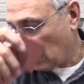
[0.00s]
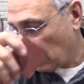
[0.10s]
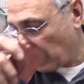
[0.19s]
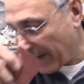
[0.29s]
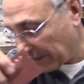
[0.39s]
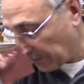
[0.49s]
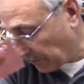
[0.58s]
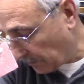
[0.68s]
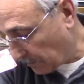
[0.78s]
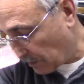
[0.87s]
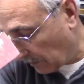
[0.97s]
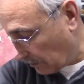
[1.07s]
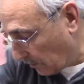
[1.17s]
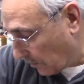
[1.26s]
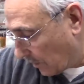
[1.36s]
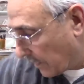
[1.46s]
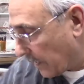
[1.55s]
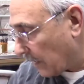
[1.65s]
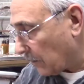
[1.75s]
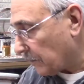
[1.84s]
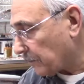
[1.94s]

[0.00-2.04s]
pattern that you're going to get up.